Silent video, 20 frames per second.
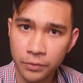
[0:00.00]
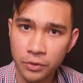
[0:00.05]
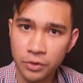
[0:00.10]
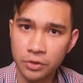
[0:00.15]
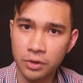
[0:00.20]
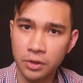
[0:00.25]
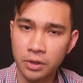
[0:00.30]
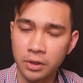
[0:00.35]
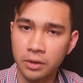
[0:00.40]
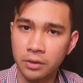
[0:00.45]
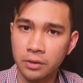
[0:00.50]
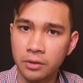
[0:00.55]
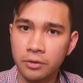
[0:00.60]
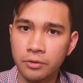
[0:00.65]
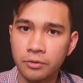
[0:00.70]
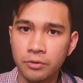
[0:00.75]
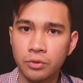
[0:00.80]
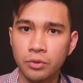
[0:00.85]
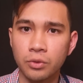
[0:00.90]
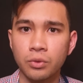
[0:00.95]
is a
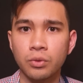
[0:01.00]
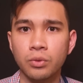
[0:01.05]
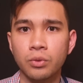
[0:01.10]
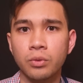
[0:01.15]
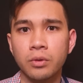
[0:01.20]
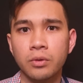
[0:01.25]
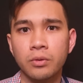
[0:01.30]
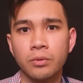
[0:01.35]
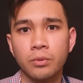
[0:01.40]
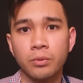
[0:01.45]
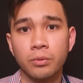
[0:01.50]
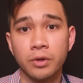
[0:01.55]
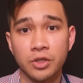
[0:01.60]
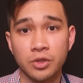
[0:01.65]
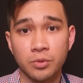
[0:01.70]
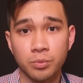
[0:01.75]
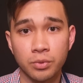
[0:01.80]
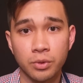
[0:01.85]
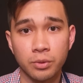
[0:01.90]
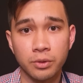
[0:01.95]
few
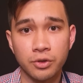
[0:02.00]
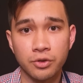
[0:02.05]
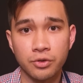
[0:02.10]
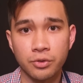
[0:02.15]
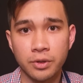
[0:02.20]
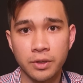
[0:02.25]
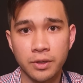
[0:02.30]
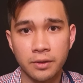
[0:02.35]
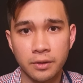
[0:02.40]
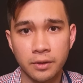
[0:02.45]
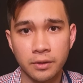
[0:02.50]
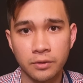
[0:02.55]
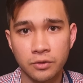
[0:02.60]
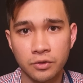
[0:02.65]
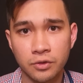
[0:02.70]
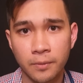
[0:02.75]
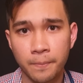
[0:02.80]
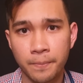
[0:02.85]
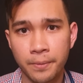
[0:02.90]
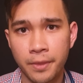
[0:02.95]
respiratory
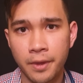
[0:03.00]
things.